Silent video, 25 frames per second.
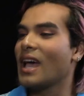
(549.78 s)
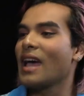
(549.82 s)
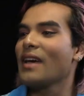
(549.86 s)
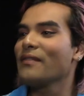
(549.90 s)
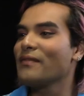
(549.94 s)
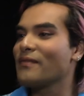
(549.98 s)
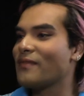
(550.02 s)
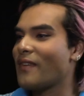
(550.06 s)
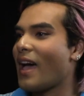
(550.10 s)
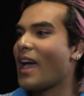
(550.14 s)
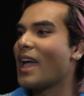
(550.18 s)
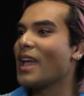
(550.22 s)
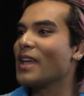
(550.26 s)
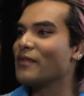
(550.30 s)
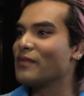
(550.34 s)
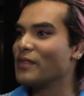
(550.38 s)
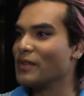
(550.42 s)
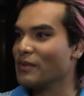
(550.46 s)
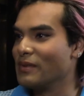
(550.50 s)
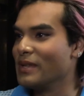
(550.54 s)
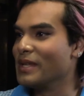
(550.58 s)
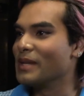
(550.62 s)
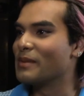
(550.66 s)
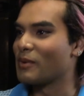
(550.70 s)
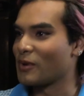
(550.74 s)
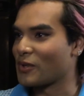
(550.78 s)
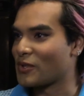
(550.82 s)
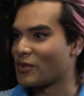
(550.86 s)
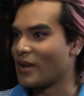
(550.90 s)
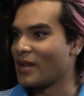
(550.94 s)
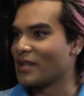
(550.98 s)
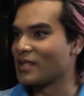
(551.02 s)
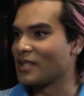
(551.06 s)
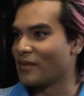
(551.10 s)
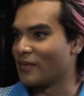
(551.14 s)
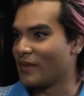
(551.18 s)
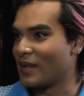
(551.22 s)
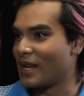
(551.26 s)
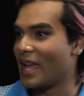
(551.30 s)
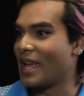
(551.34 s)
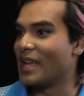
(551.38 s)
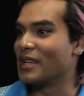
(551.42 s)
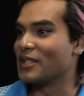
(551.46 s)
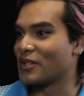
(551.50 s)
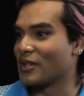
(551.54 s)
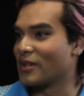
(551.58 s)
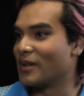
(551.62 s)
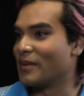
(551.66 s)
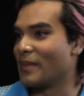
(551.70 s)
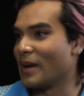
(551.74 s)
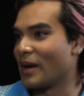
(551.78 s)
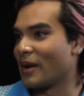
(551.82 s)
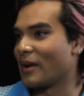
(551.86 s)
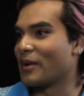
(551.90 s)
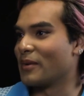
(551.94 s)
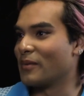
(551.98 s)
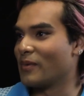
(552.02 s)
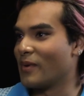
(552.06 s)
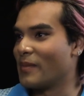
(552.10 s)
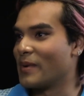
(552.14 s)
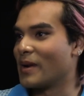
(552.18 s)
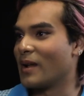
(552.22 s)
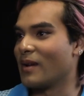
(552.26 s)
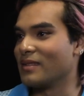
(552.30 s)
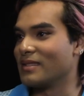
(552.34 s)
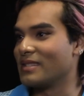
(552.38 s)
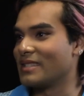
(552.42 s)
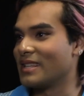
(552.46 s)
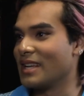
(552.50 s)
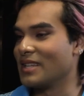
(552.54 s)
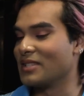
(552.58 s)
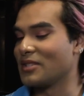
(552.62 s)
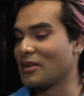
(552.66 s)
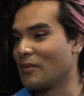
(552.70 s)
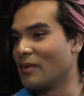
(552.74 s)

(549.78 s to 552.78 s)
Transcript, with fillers: have five unique portrayals of an Asian American woman on stage